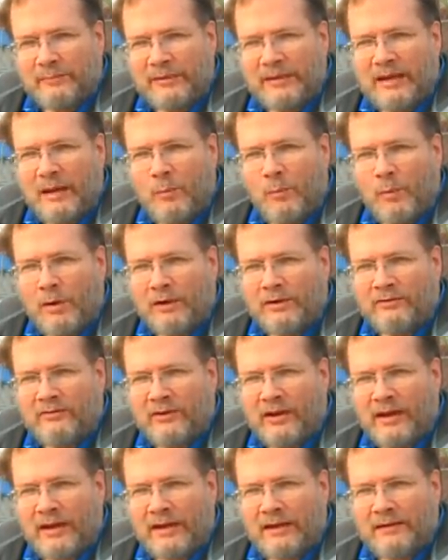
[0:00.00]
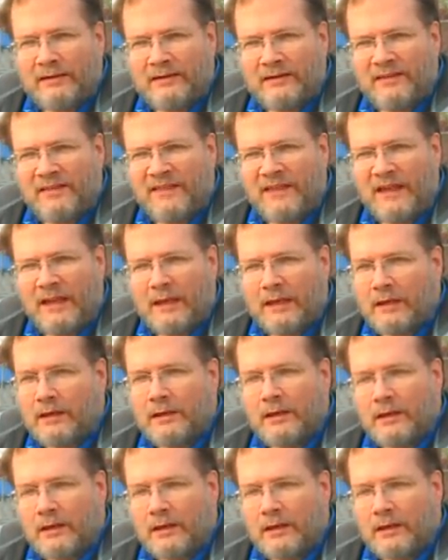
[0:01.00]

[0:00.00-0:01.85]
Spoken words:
and become one giant thing.